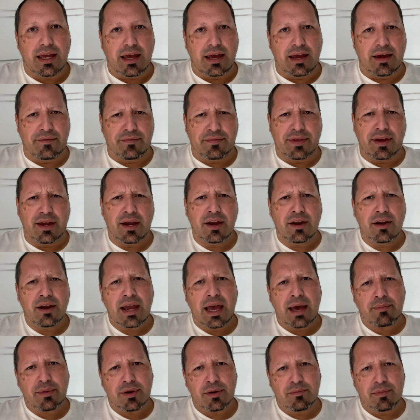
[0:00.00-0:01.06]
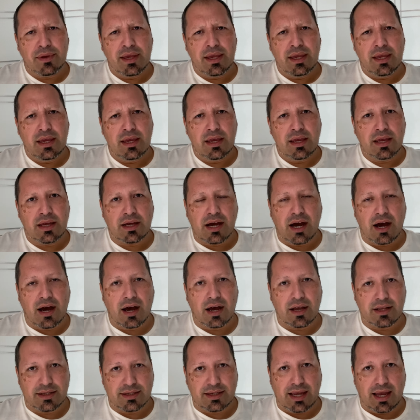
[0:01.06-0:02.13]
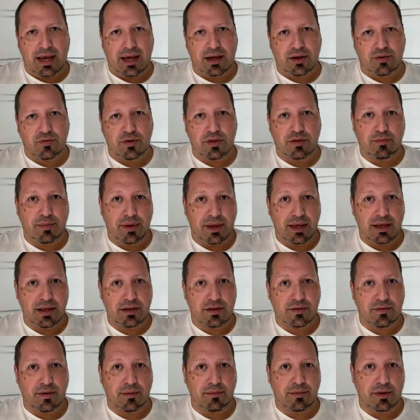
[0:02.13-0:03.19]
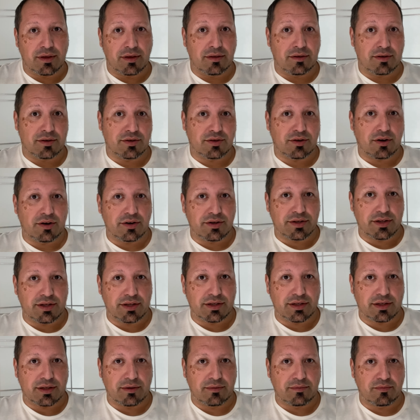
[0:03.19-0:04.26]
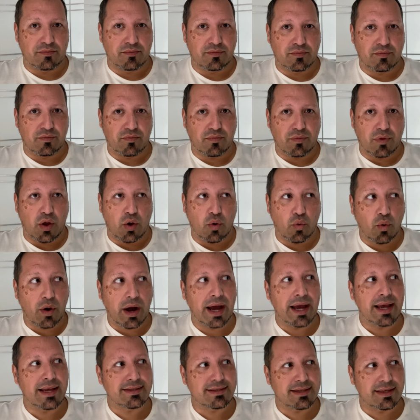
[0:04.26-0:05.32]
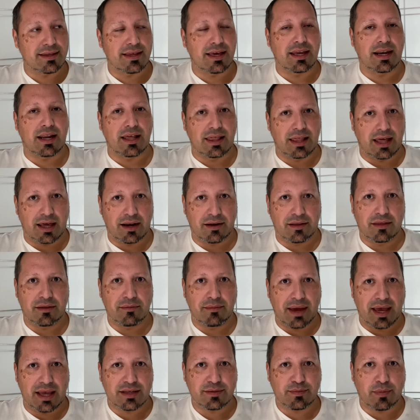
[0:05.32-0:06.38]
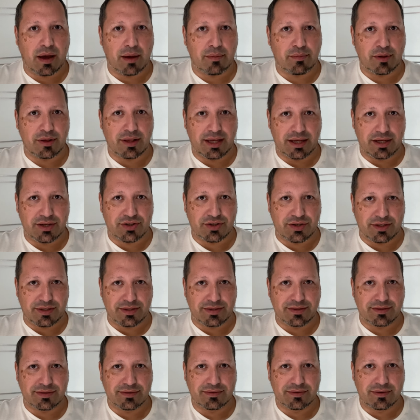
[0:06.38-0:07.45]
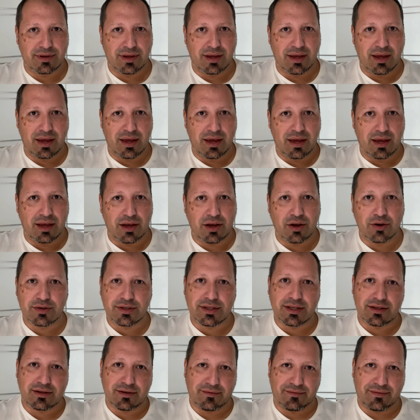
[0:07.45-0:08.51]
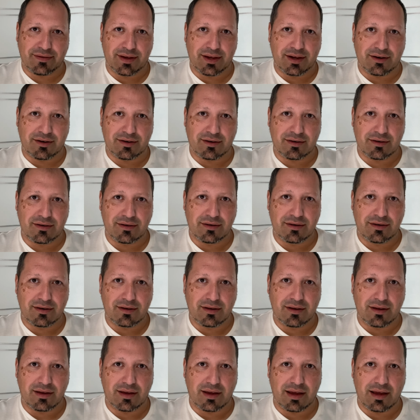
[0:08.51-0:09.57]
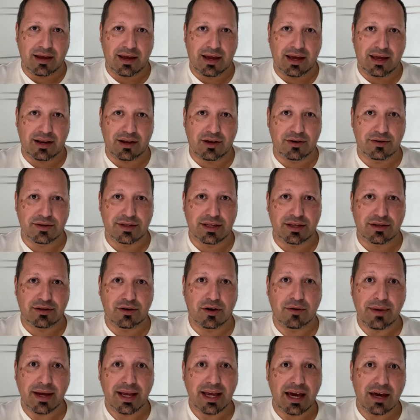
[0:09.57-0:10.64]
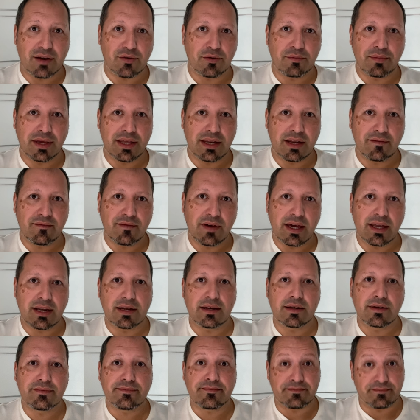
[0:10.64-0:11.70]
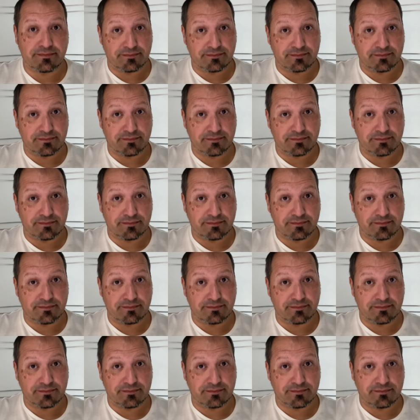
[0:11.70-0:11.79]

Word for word: If there happen to be contact with beings from another star system, why is it that a lot of the mass population goes into fear and goes into, oh my God, we're being invaded?